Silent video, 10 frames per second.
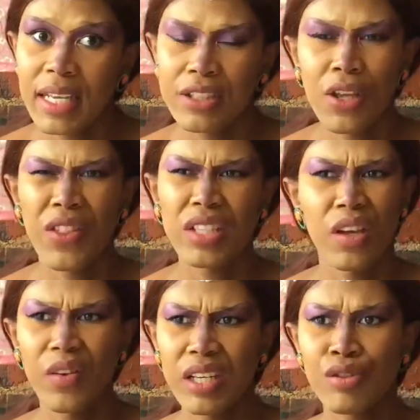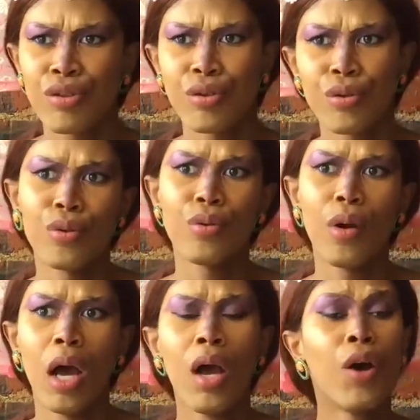So there's only 2
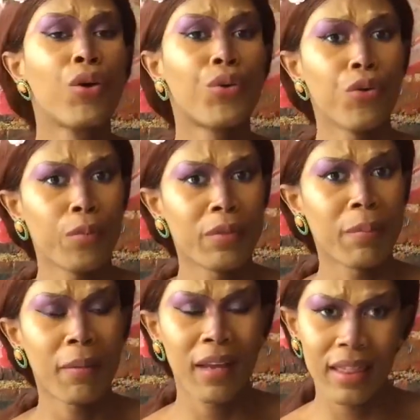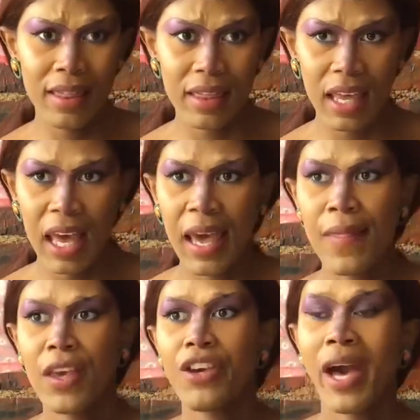groups per month, and then
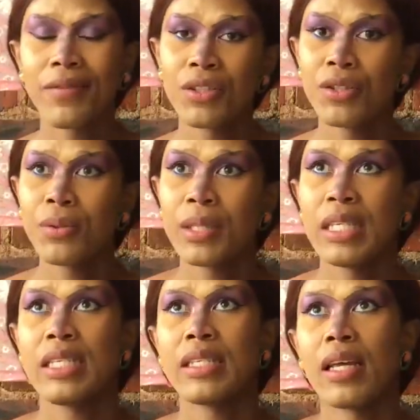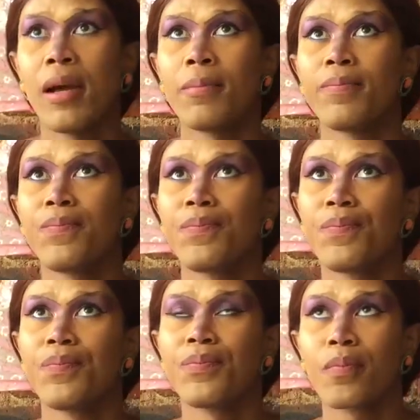you have to do these
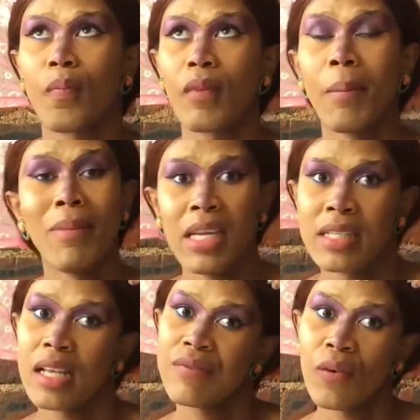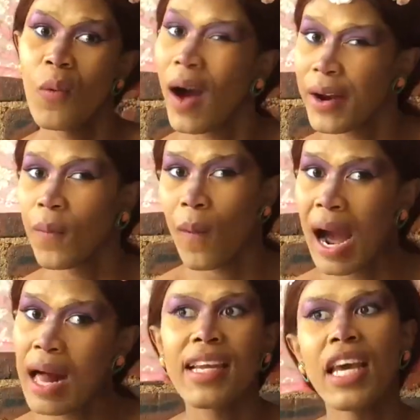meetings for quite a
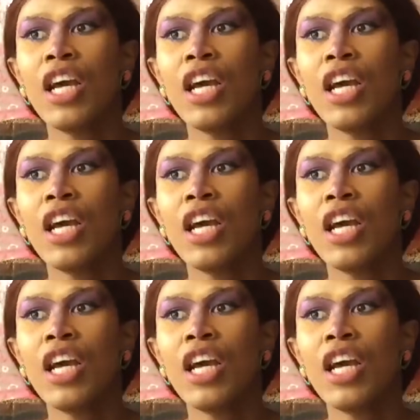while.